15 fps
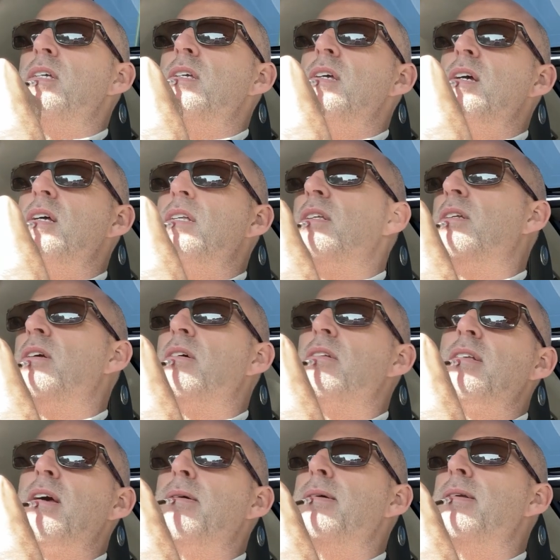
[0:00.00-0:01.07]
Yeah, so
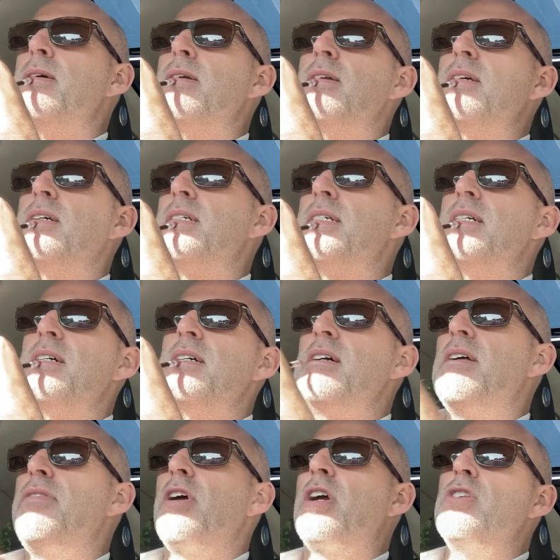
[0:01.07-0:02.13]
lots going on.
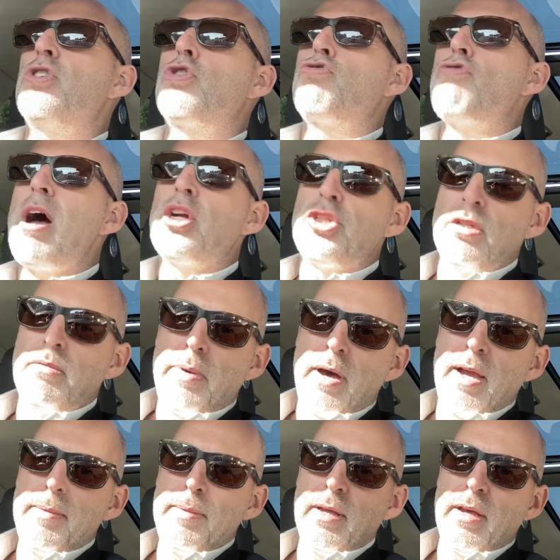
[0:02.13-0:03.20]
The construction
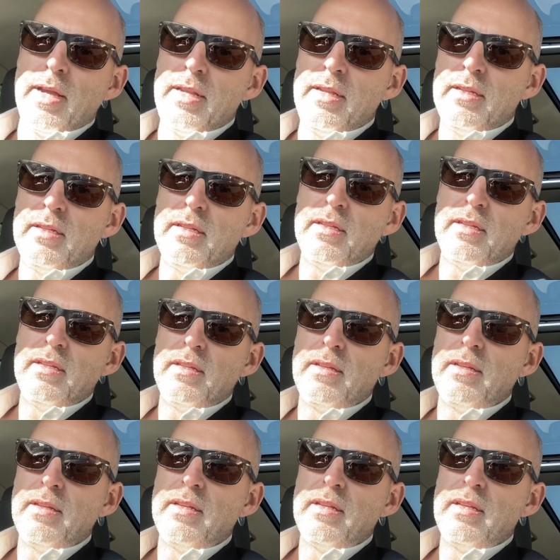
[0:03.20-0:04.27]
pipeline
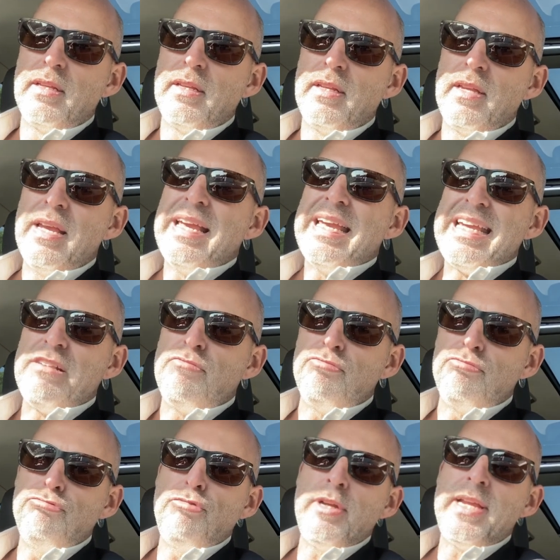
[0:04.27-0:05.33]
is
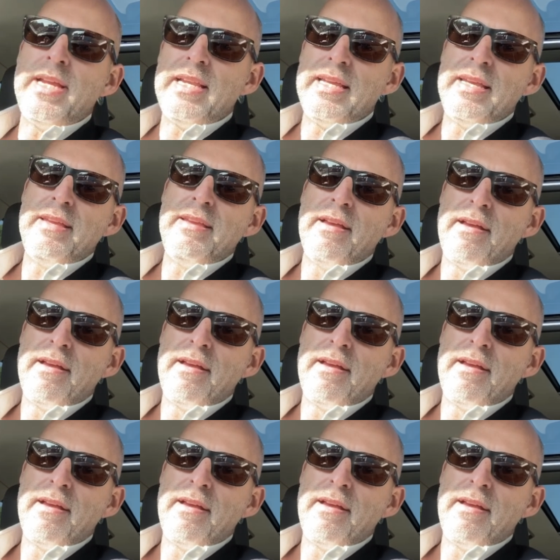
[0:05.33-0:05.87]
really